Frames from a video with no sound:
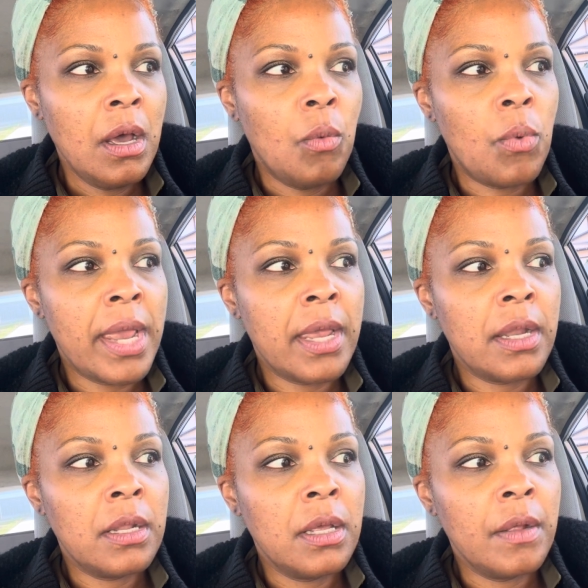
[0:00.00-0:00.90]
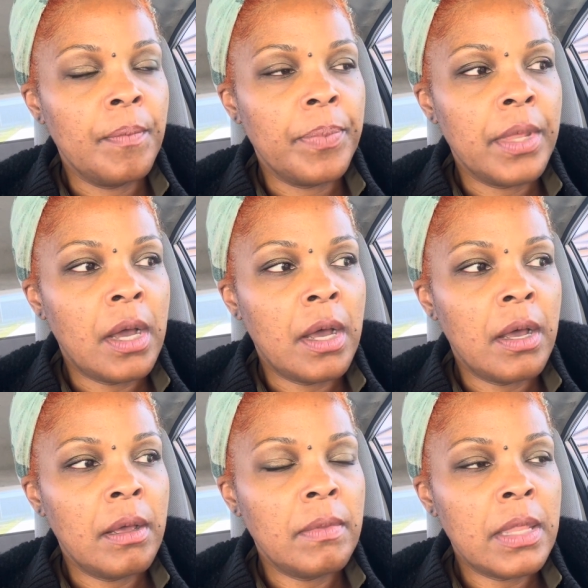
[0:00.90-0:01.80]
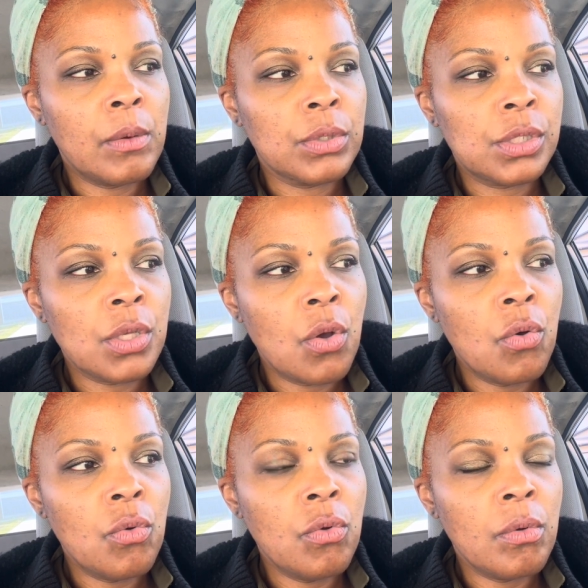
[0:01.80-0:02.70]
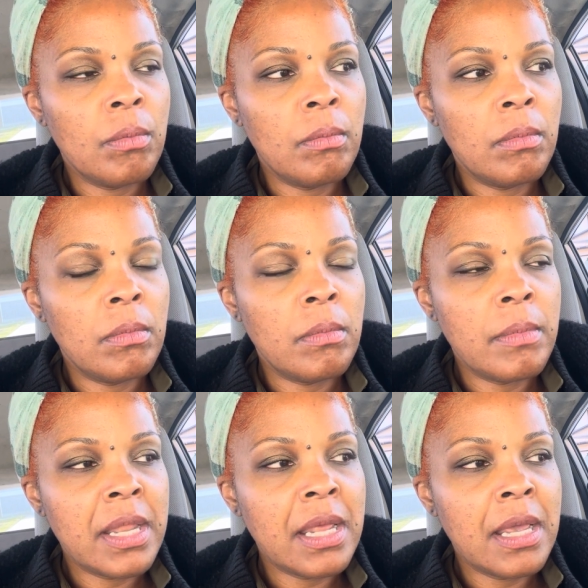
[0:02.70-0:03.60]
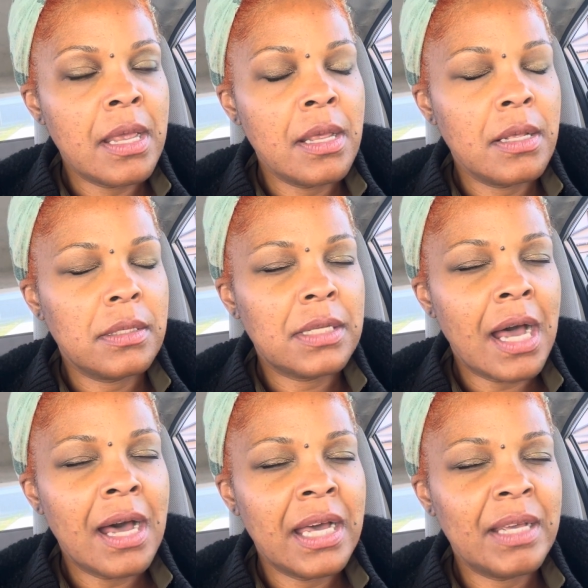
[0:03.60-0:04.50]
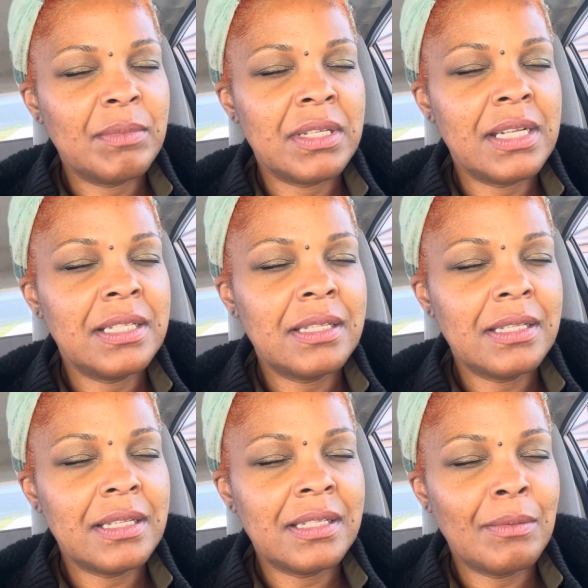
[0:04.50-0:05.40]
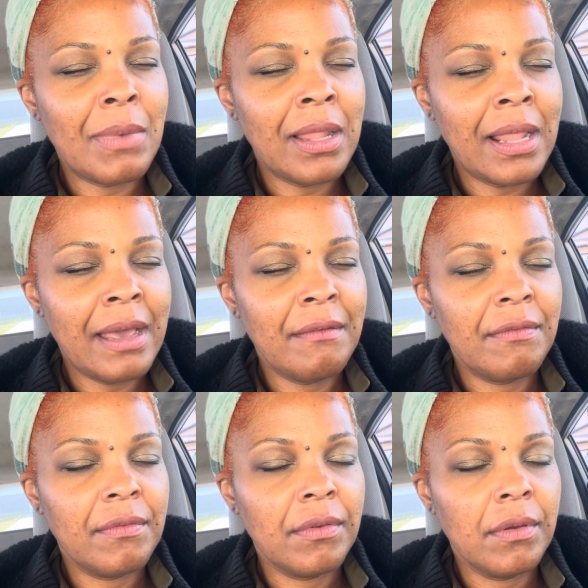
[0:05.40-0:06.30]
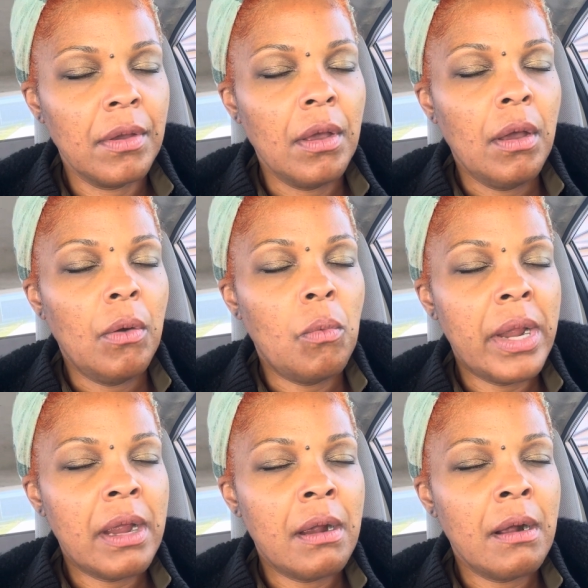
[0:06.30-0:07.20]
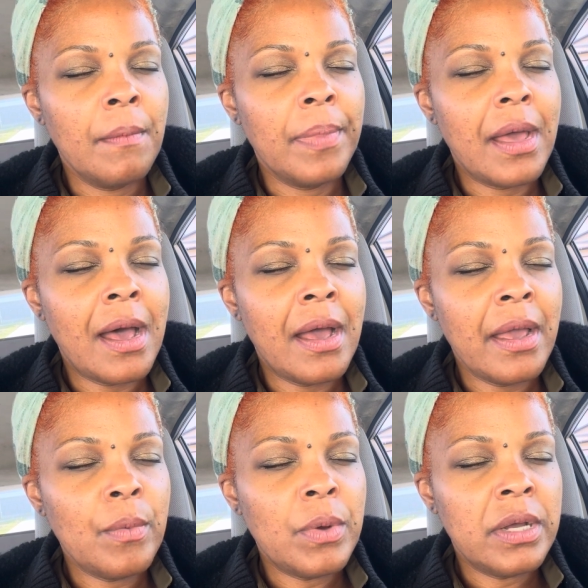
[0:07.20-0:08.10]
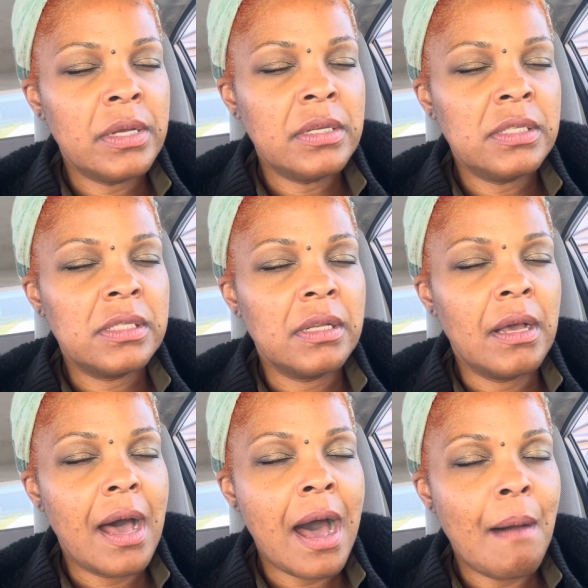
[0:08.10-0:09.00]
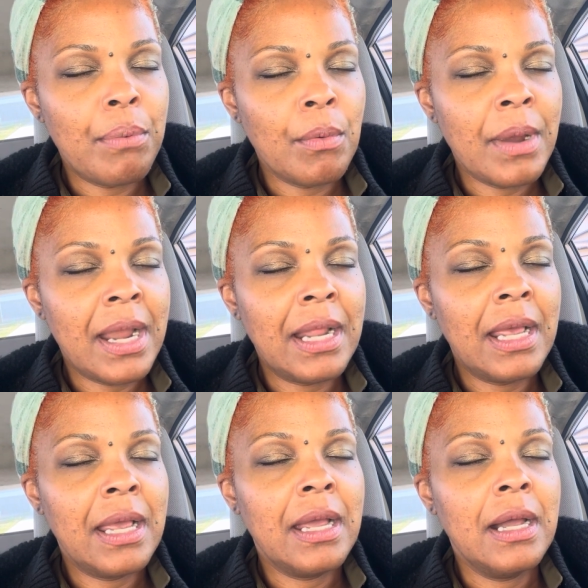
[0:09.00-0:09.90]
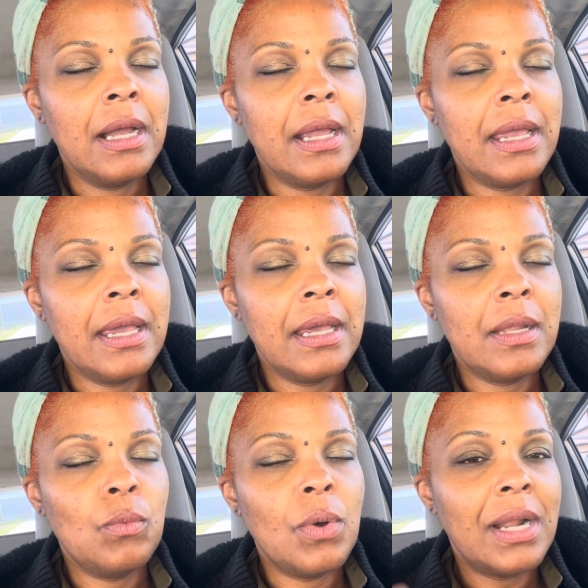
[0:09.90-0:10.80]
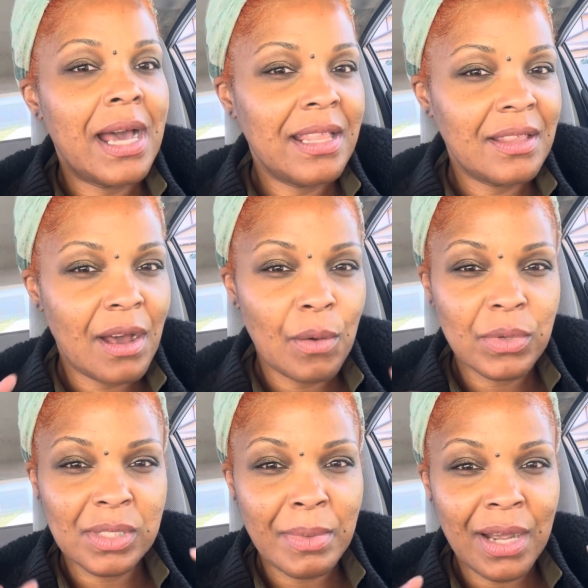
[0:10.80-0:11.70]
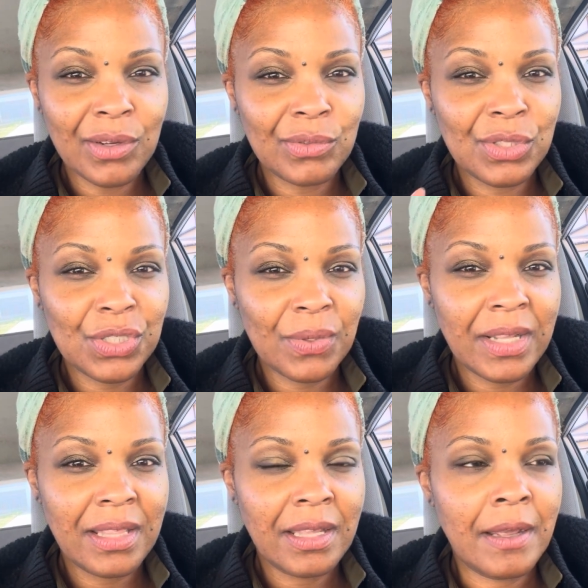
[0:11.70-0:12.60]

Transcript: When there were so many times and instances in my life where I was operating in what I thought was my own strength